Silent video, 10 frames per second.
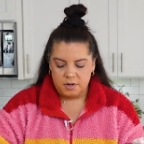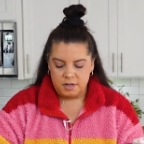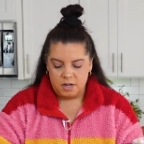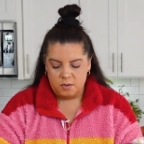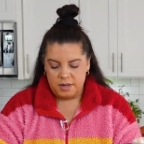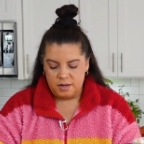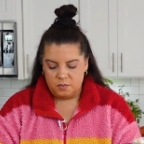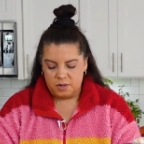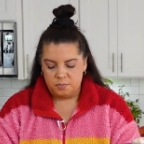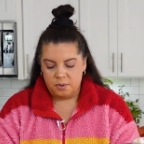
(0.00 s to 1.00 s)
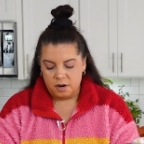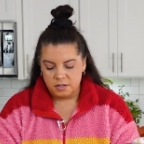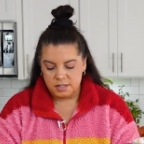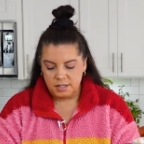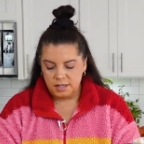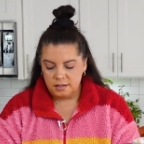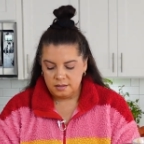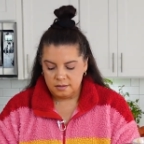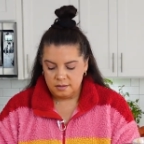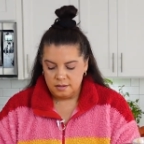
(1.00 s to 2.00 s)
gonna go in with parsley.
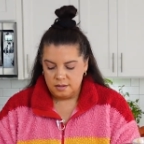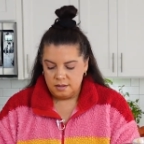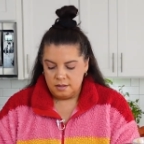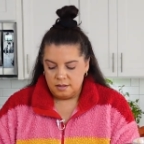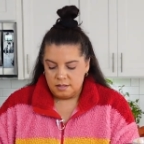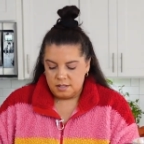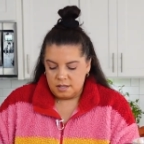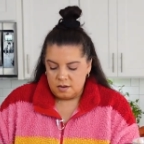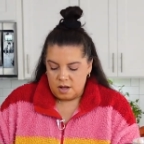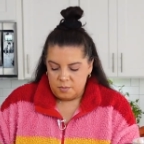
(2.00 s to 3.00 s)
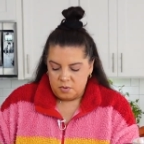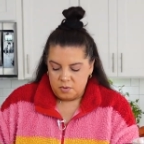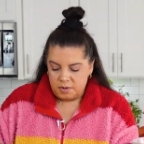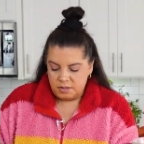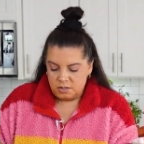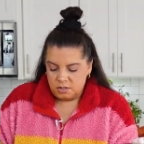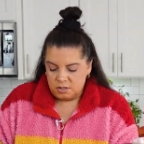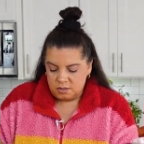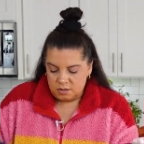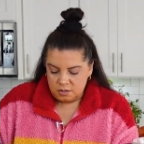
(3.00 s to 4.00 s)
So I'm going
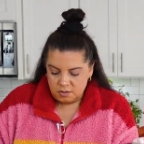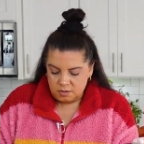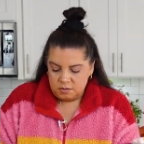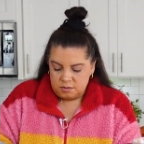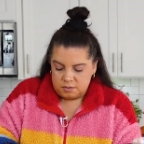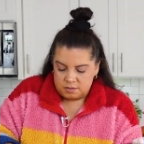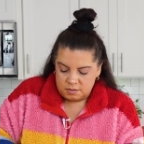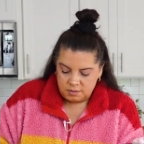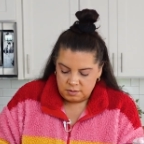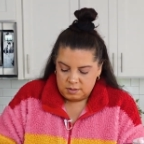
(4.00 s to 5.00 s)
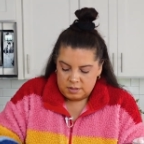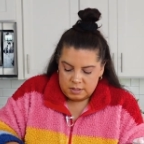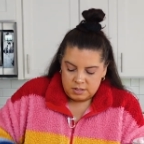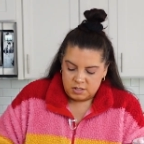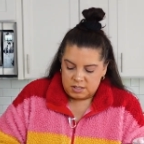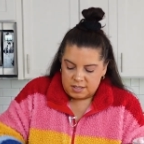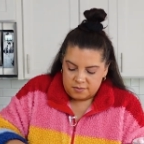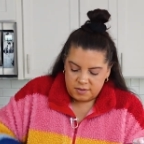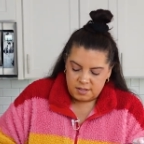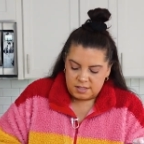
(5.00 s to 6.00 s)
to just
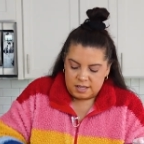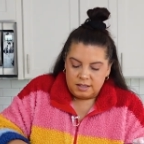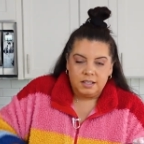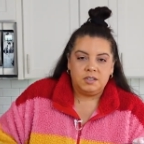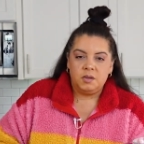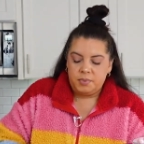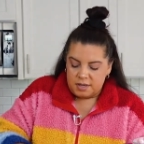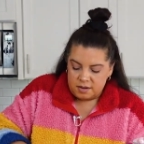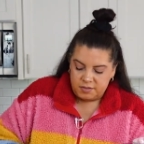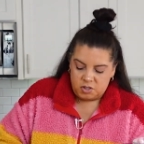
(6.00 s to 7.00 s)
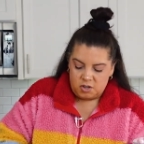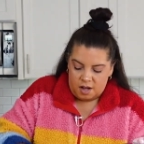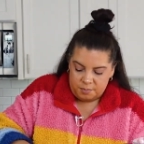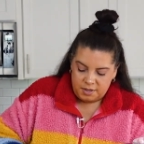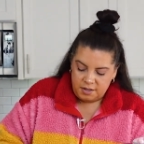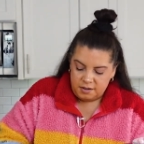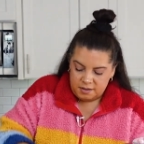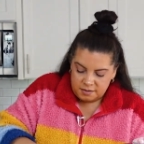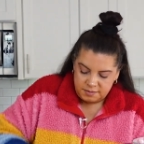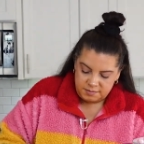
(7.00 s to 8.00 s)
give this a little bit of a chop here.